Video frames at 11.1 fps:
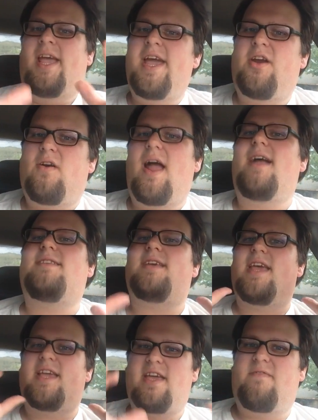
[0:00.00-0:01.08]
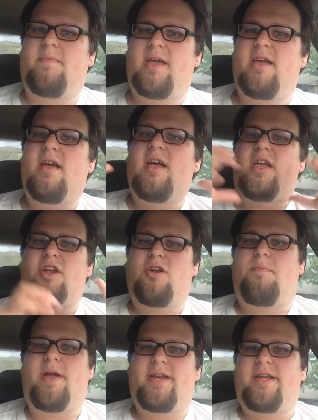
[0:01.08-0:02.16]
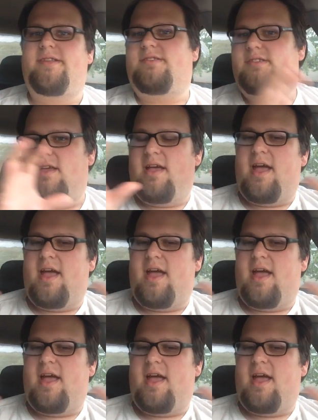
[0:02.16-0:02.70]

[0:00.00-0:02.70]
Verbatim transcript: interact and give me your opinions